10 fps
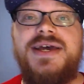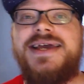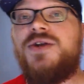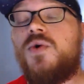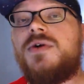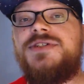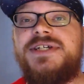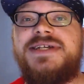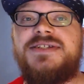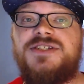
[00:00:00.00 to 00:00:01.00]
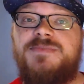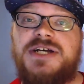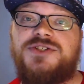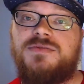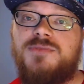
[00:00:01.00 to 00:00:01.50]
in order to get the
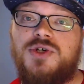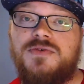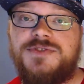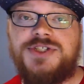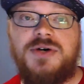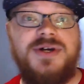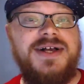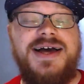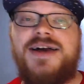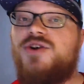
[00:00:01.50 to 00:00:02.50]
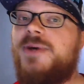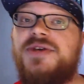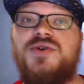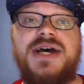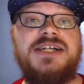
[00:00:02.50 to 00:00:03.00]
special move. So I don't know about
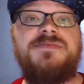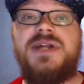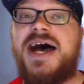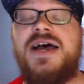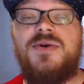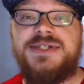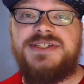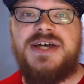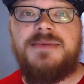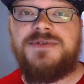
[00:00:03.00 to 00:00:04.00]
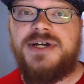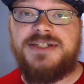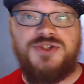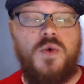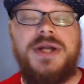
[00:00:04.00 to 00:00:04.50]
you guys, but I always stopped
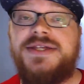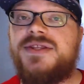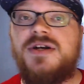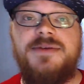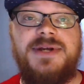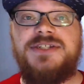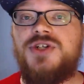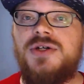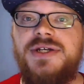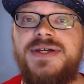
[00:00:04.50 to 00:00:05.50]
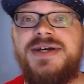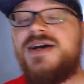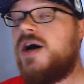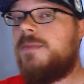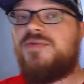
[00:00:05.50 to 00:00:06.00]
like 20, 30 minutes early,
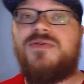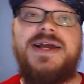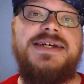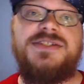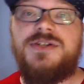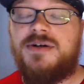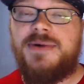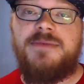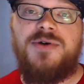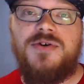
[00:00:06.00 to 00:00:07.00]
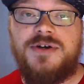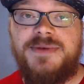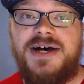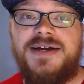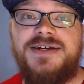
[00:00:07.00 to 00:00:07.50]
appraised all my
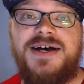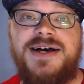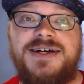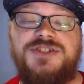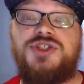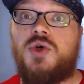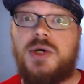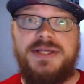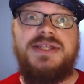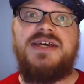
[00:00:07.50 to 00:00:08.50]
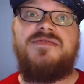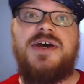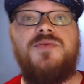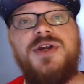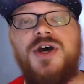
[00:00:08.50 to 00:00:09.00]
Pokemon during the
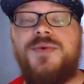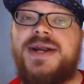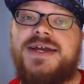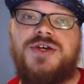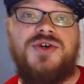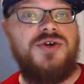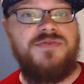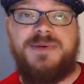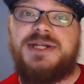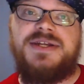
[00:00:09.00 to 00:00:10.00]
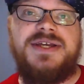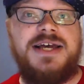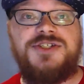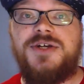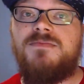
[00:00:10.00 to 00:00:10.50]
event window when I could have been
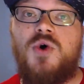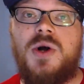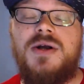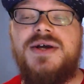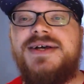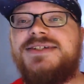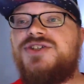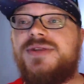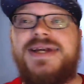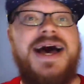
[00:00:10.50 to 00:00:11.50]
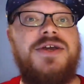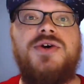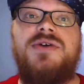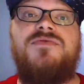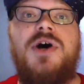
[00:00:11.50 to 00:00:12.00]
catching more so that I
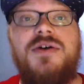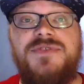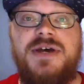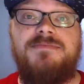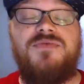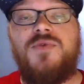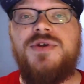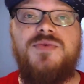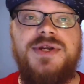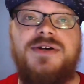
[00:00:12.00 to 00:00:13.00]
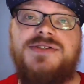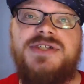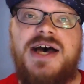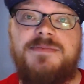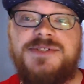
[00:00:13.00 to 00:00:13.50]
could evolve them before the window
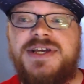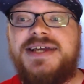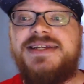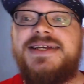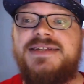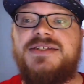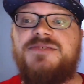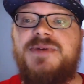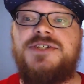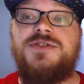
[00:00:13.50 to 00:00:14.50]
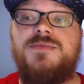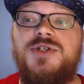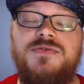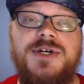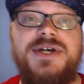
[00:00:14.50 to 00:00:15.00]
stopped and get the special
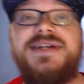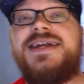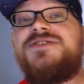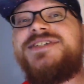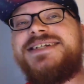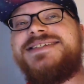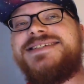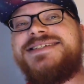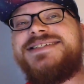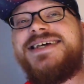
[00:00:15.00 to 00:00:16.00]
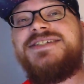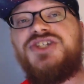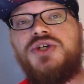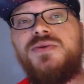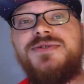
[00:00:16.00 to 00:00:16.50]
move. Now, since this is a
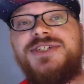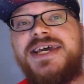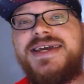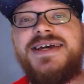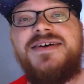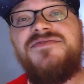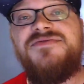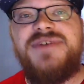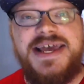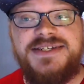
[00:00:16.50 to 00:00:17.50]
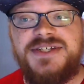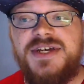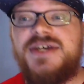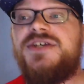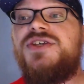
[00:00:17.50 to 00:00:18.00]
2-day event,
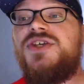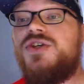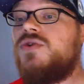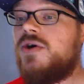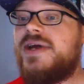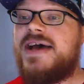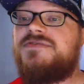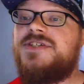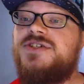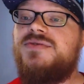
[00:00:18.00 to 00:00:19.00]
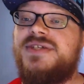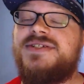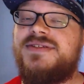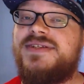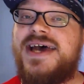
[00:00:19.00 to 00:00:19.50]
you don't have to do
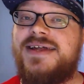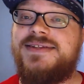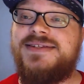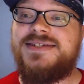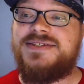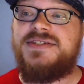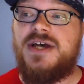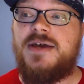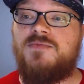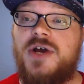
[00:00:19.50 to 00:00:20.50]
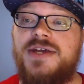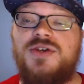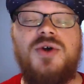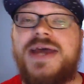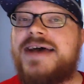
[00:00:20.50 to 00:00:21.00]
this time, right? You
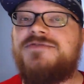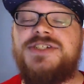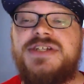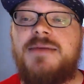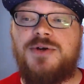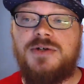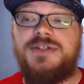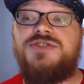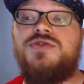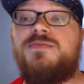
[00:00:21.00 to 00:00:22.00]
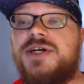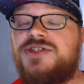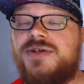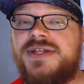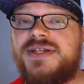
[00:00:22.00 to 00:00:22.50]
don't have to stop early to appraise
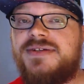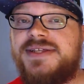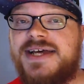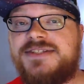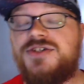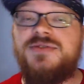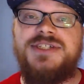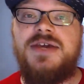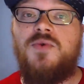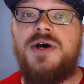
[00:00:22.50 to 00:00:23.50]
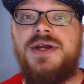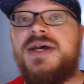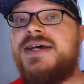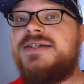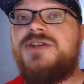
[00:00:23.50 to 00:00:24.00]
or anything like that. So day 1,
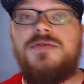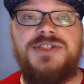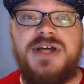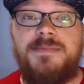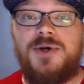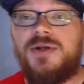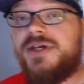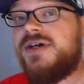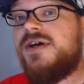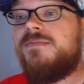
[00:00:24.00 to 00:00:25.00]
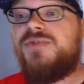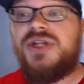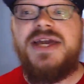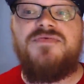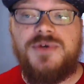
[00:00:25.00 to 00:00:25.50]
don't stop early,
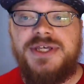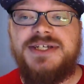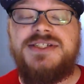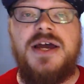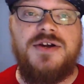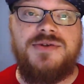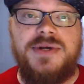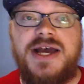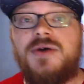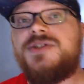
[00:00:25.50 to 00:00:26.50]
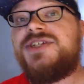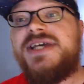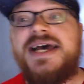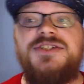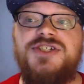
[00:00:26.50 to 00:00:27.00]
play for the entire 3 hours,
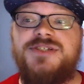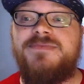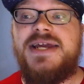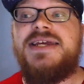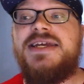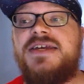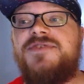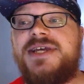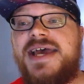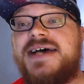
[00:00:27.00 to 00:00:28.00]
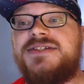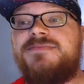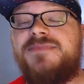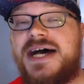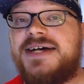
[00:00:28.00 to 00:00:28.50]
catch as many Eevee as
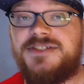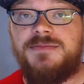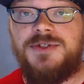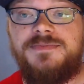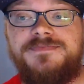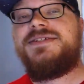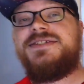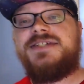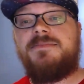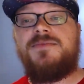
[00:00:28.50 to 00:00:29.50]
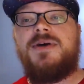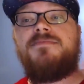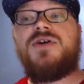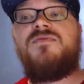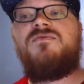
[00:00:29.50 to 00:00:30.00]
possible. Tip
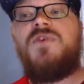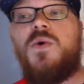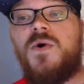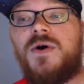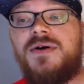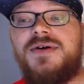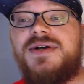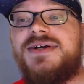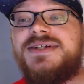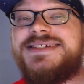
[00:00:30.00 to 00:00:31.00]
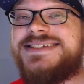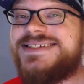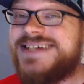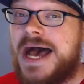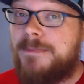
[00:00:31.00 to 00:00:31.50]
number 4,
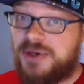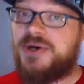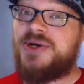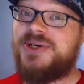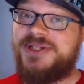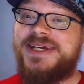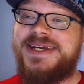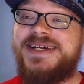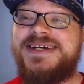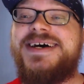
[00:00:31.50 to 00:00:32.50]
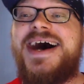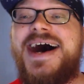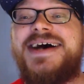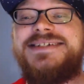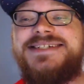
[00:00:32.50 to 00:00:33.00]
stop early
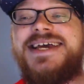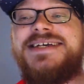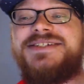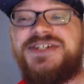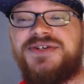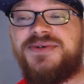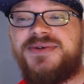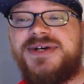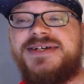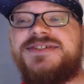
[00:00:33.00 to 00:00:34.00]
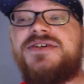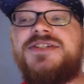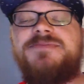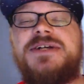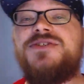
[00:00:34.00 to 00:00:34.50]
on day 2. So the
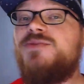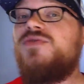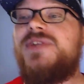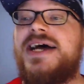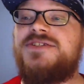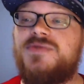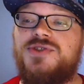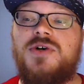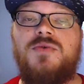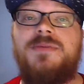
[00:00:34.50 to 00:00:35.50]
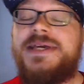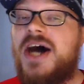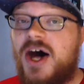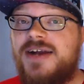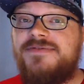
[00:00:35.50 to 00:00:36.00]
special move Last Resort will be
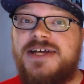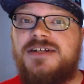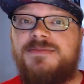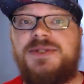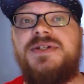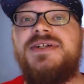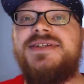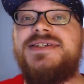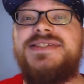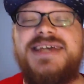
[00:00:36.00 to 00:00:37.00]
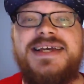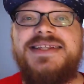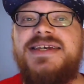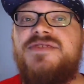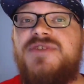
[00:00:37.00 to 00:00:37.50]
unavailable the
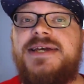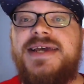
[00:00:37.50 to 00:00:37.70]
second the event